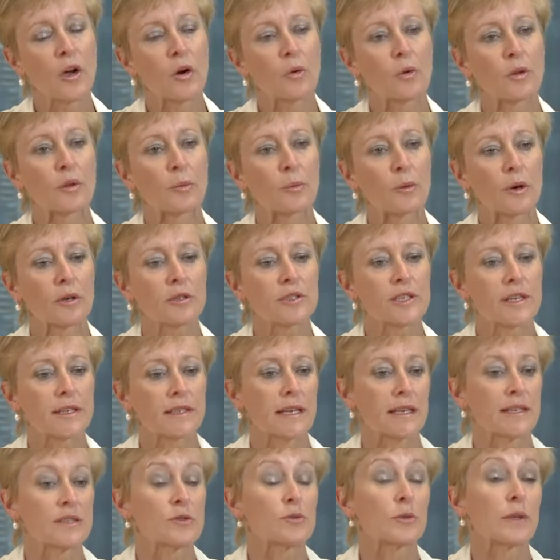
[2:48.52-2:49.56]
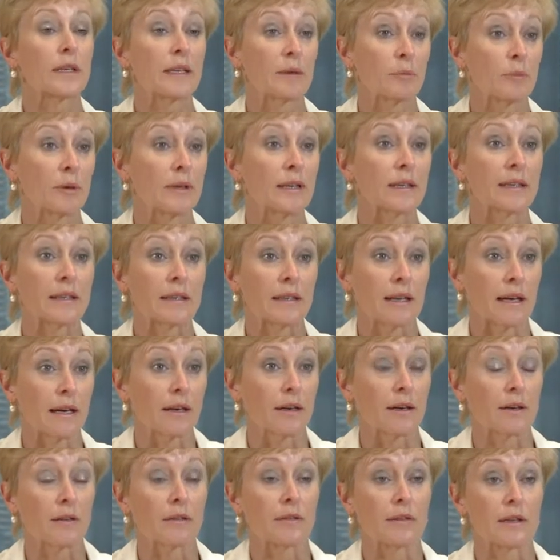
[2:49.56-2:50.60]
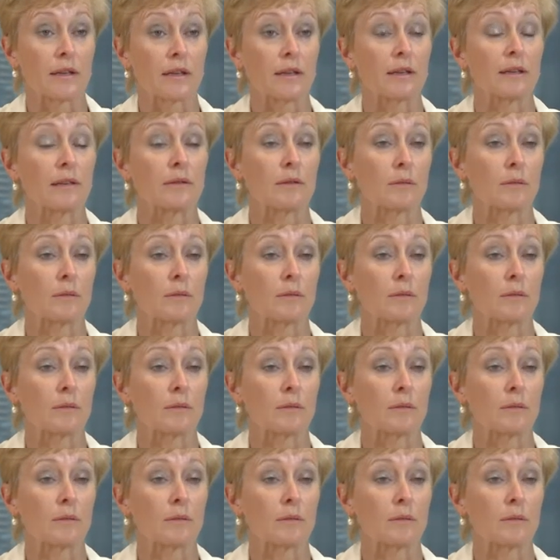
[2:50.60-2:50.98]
Well, the project has really been the